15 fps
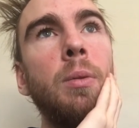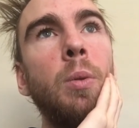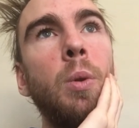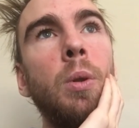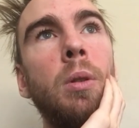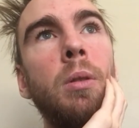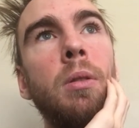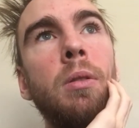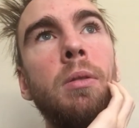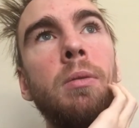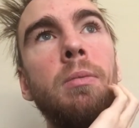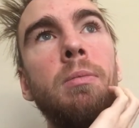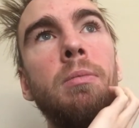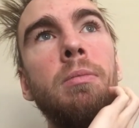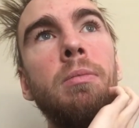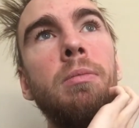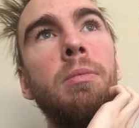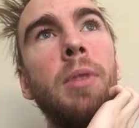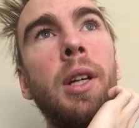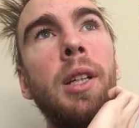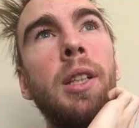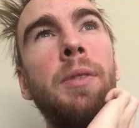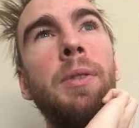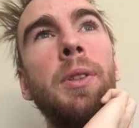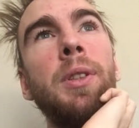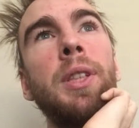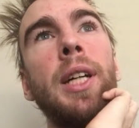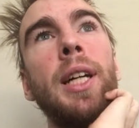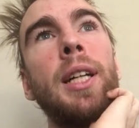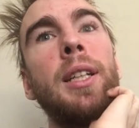well, it
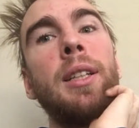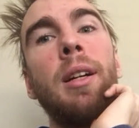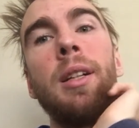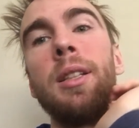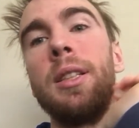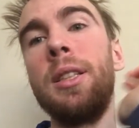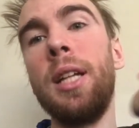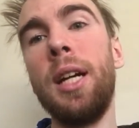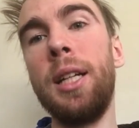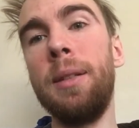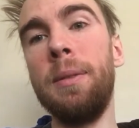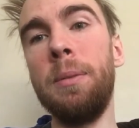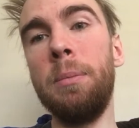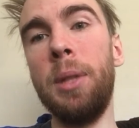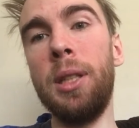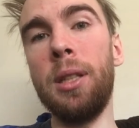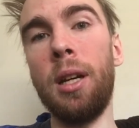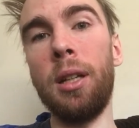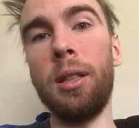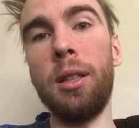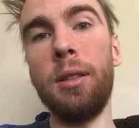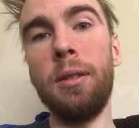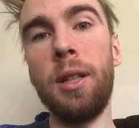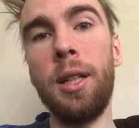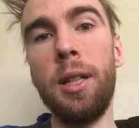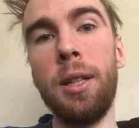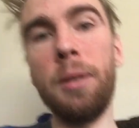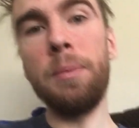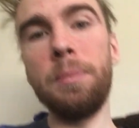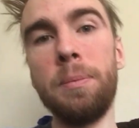feels like it's not even me talking right
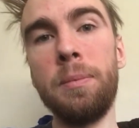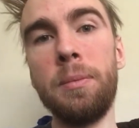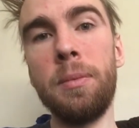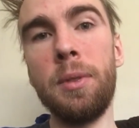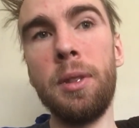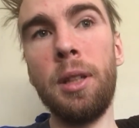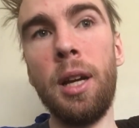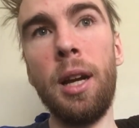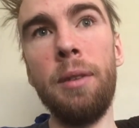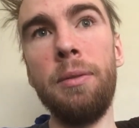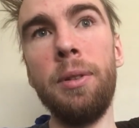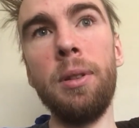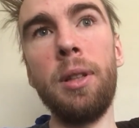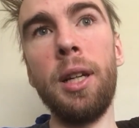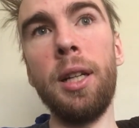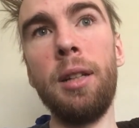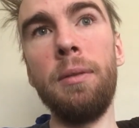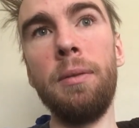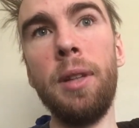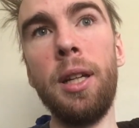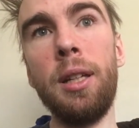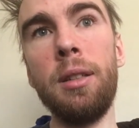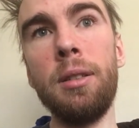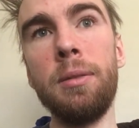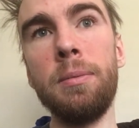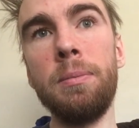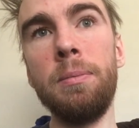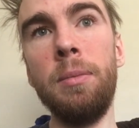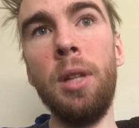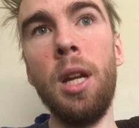now. I feel kind of like
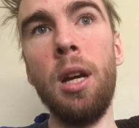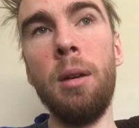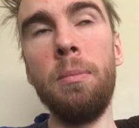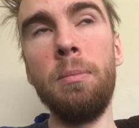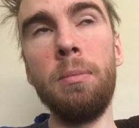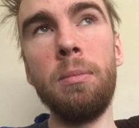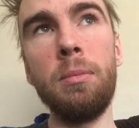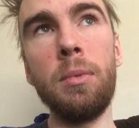numb.